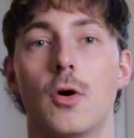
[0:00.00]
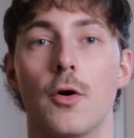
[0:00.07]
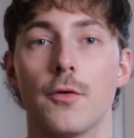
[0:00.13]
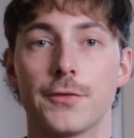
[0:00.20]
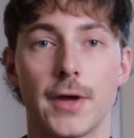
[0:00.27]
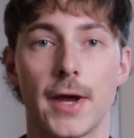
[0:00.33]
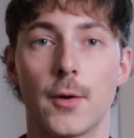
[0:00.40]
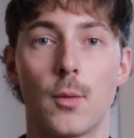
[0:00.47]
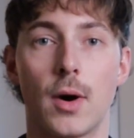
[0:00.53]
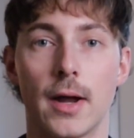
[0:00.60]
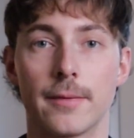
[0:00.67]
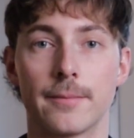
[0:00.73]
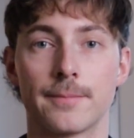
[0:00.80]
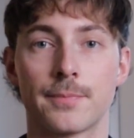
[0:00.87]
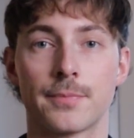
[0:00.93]
on day
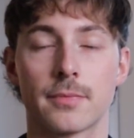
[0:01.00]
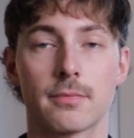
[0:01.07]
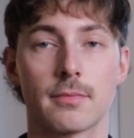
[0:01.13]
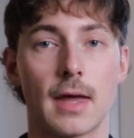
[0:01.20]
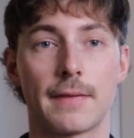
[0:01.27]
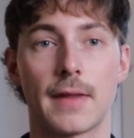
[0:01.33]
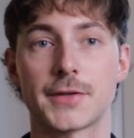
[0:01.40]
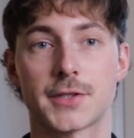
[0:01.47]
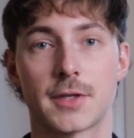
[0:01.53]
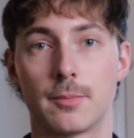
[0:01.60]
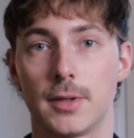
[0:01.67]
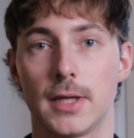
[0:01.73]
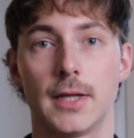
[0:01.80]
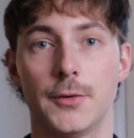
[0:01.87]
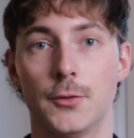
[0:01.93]
one, and that's
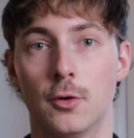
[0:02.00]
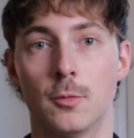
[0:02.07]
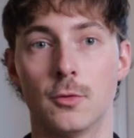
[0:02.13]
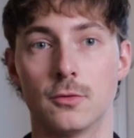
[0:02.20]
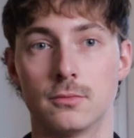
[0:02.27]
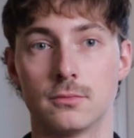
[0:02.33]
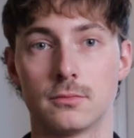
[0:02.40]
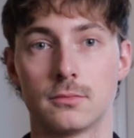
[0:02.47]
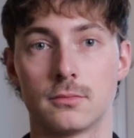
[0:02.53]
completely normal.